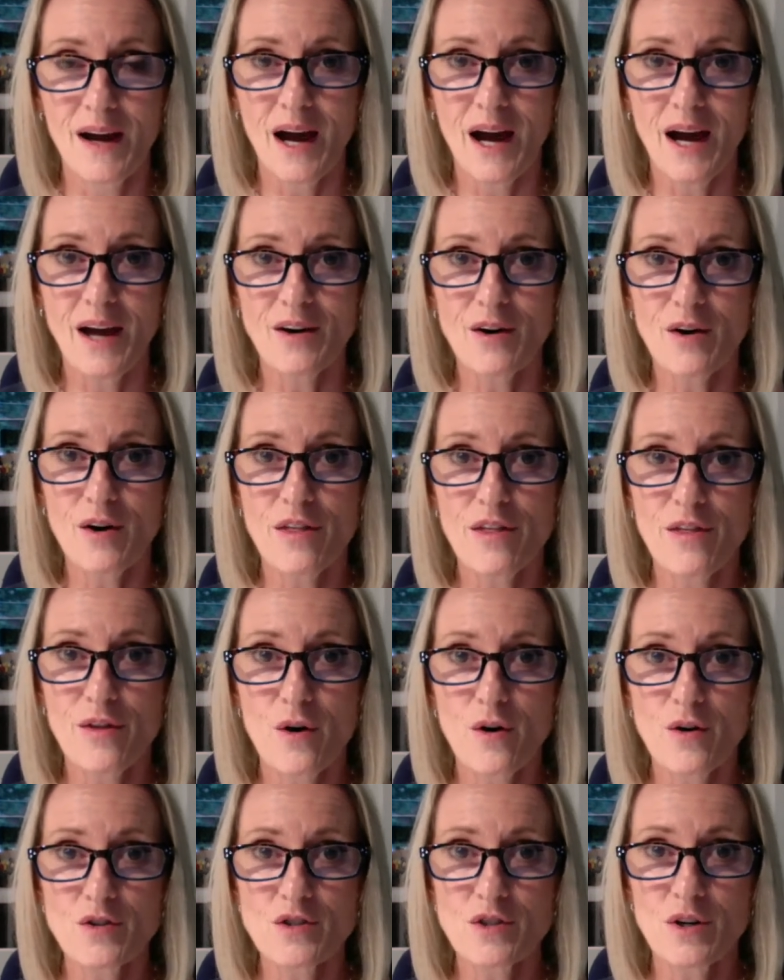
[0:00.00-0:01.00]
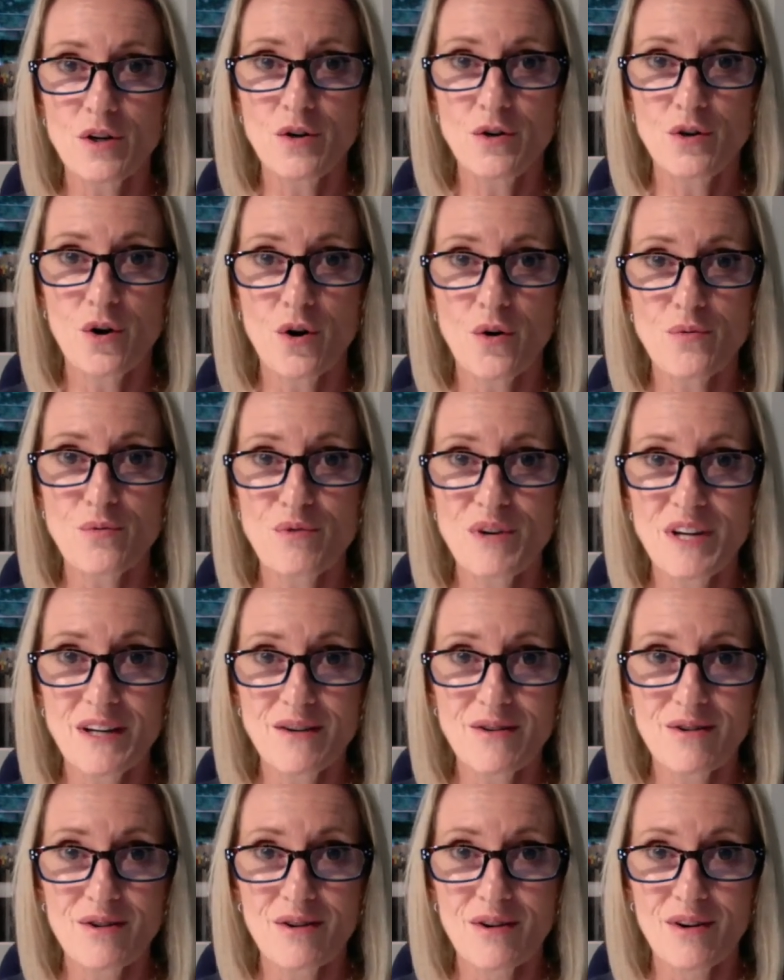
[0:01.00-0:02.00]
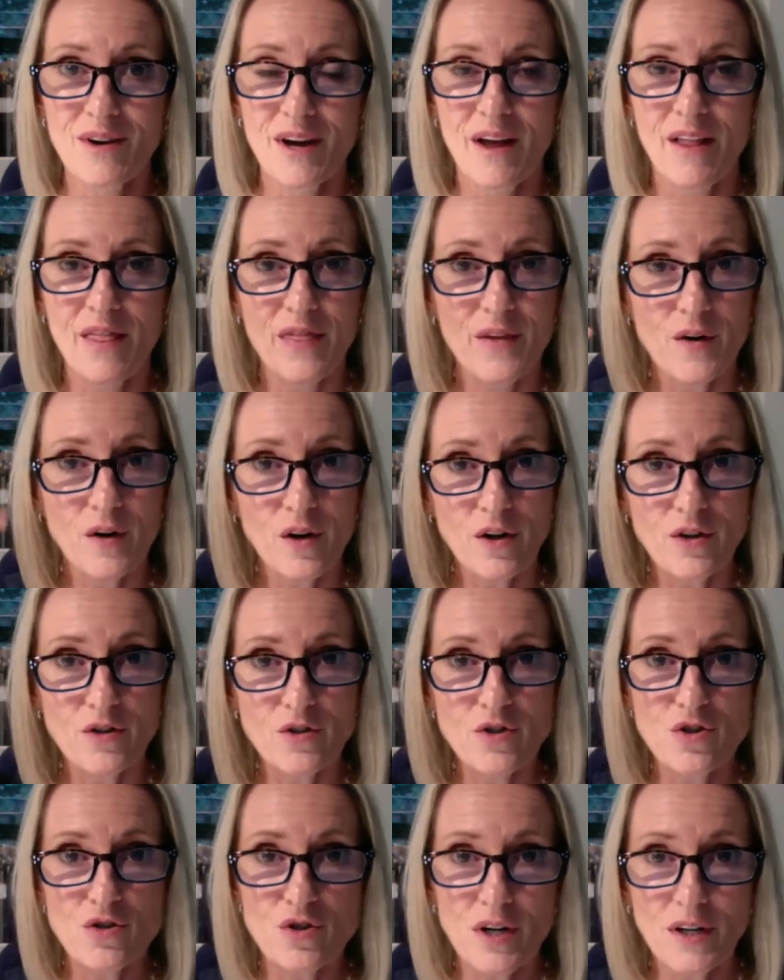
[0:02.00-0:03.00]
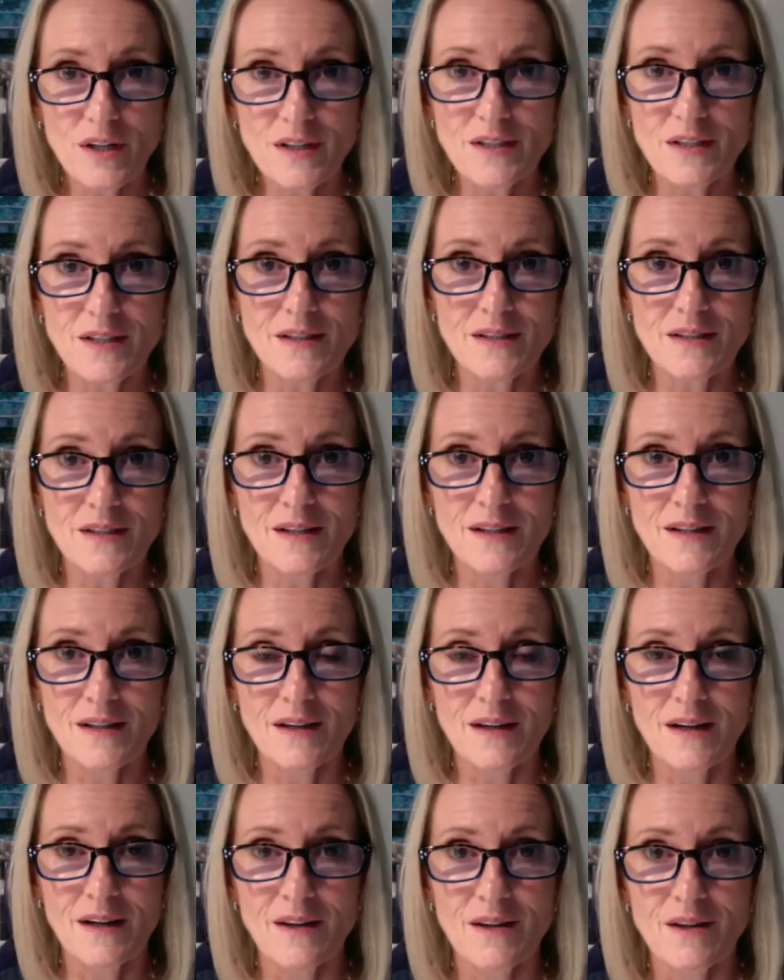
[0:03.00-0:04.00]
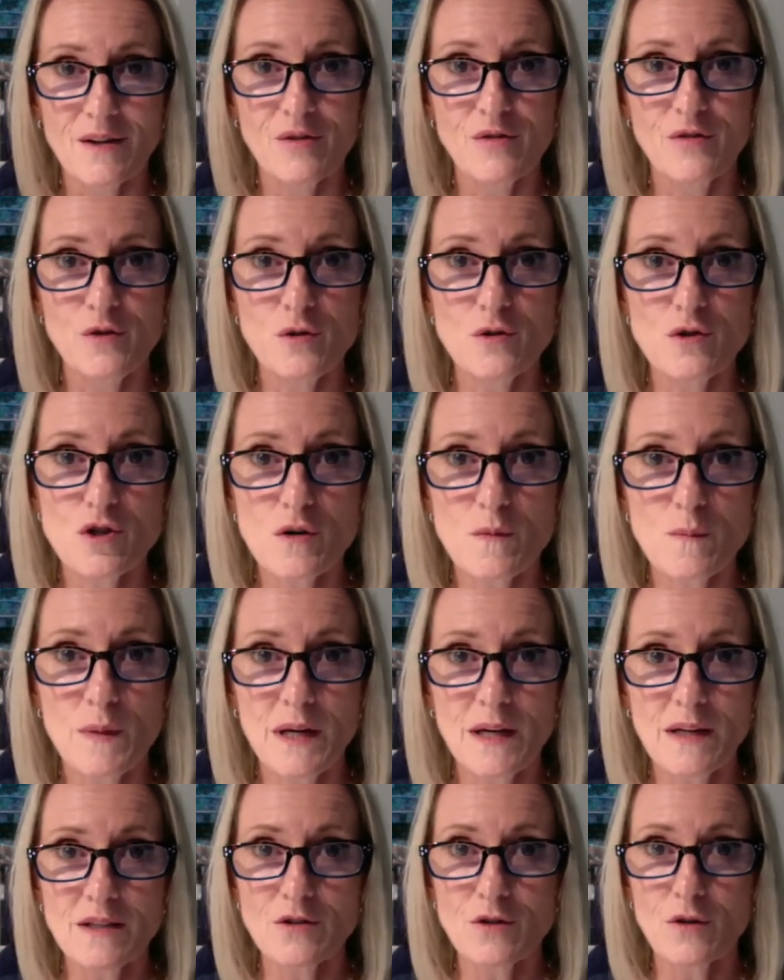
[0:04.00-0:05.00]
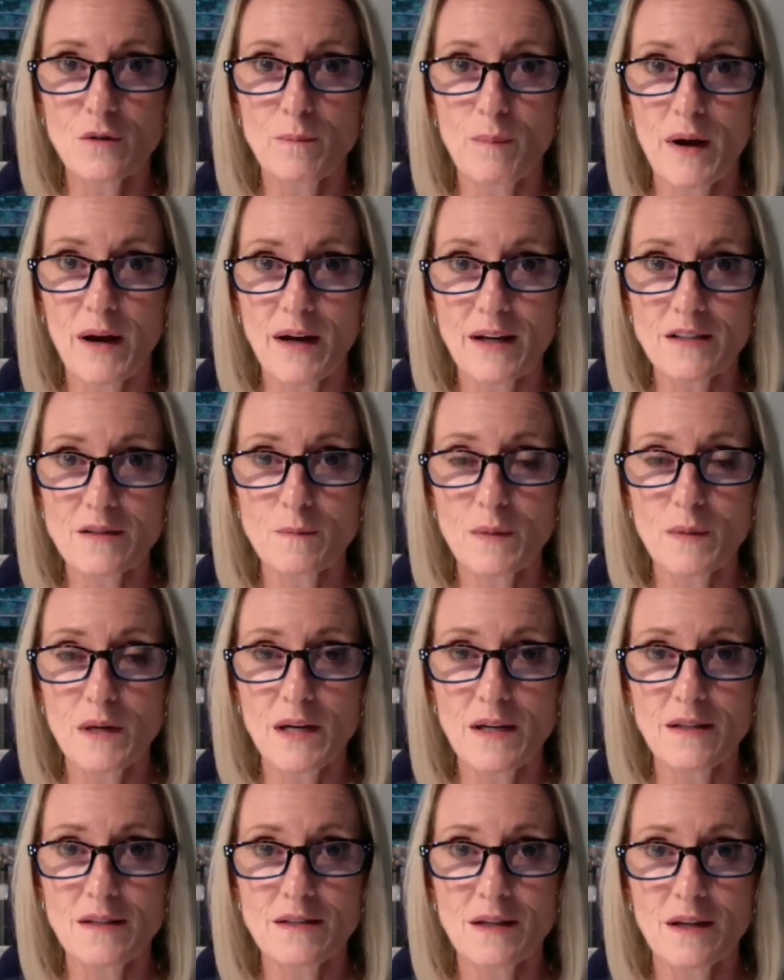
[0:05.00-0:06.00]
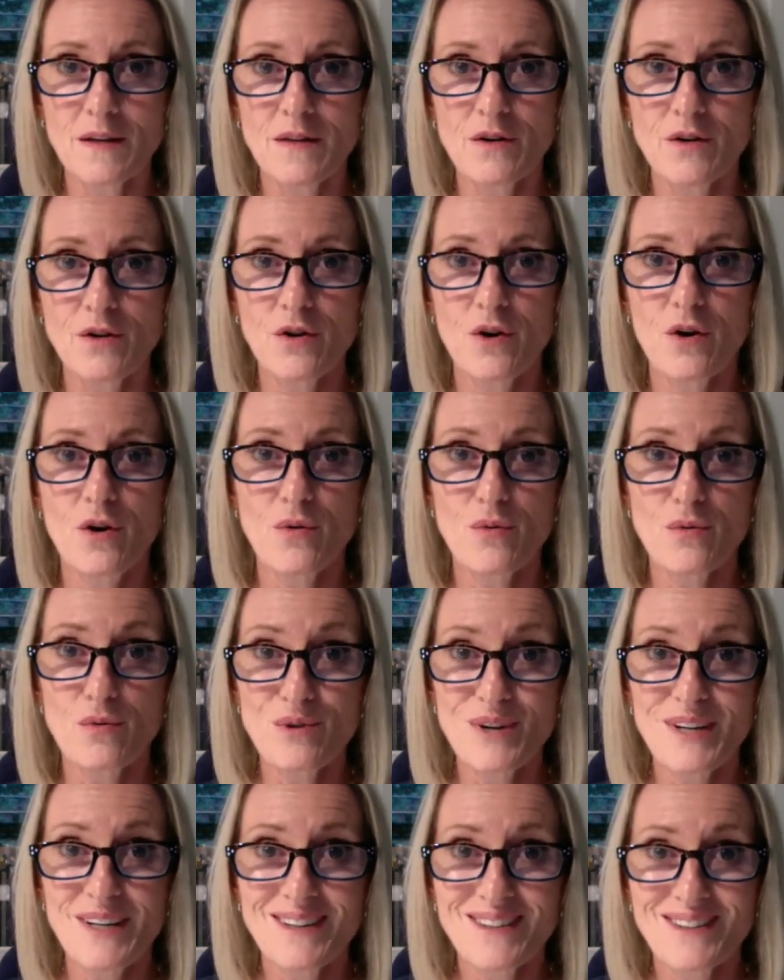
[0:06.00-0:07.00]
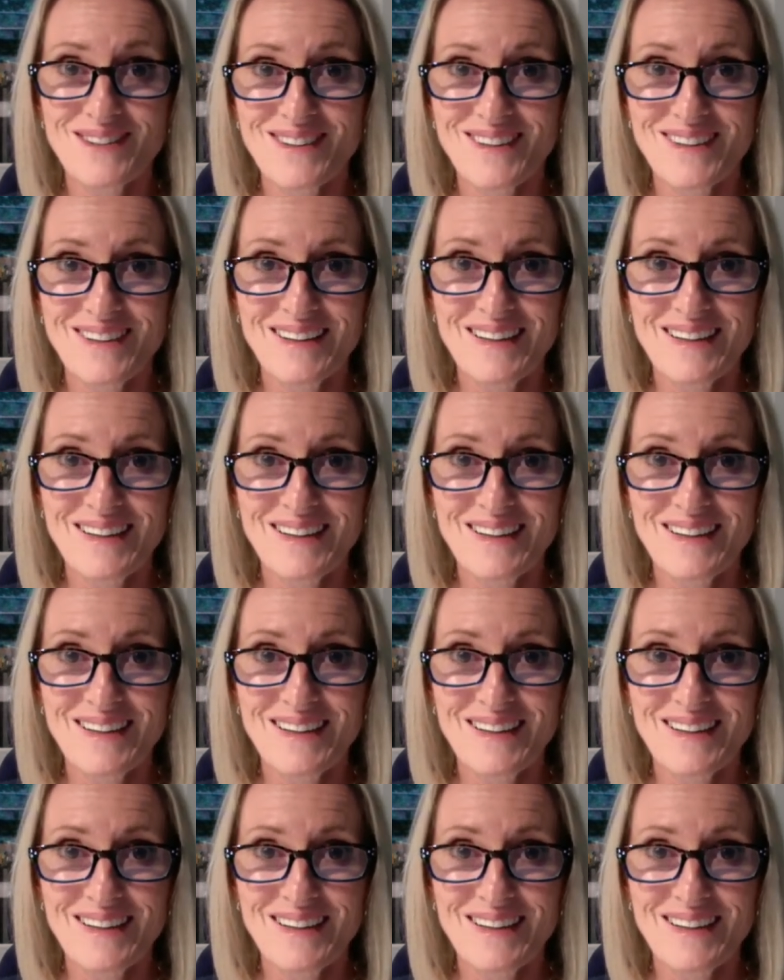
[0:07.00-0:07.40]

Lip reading: And our thoughts are not real. They're constructed. They're future-based or past-based, and they're not real.